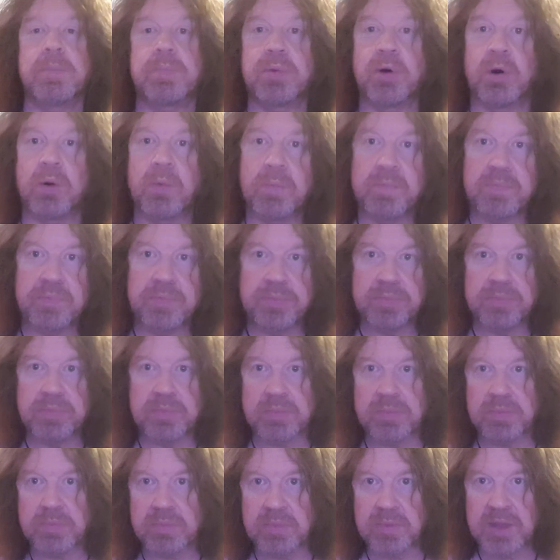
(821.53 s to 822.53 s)
But
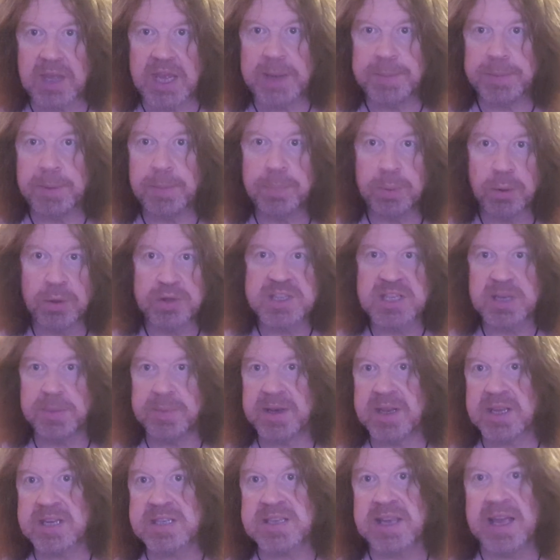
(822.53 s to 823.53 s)
Eben puts him
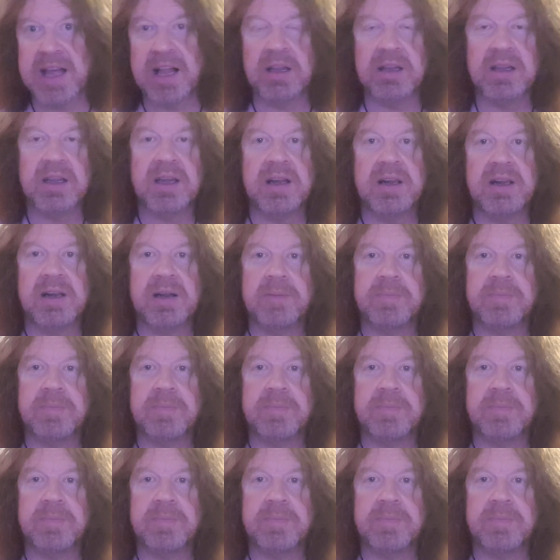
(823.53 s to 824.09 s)
in a cell,